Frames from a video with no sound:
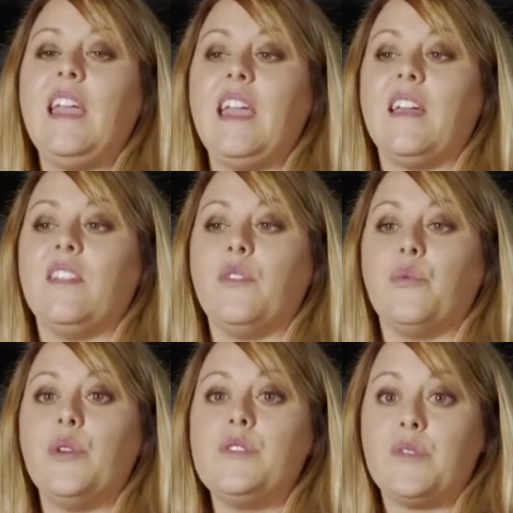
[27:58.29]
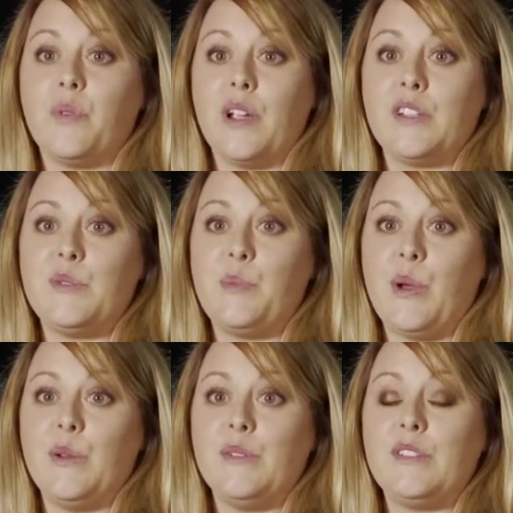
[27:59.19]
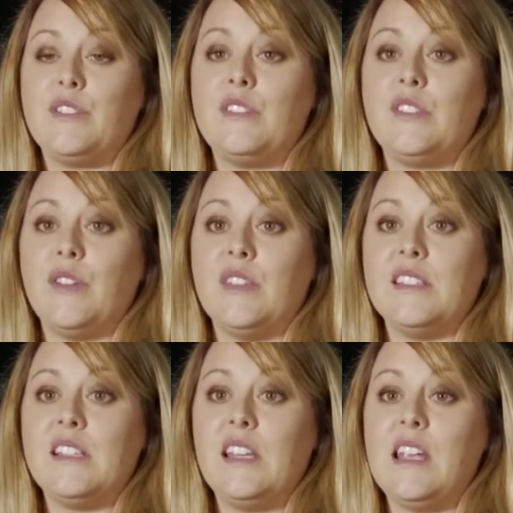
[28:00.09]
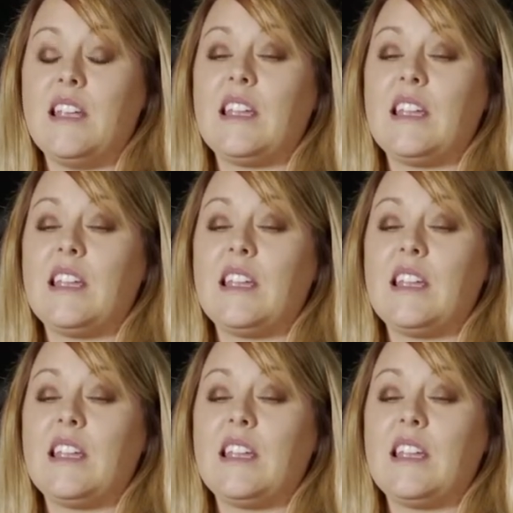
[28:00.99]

and the roots were exposed. So the city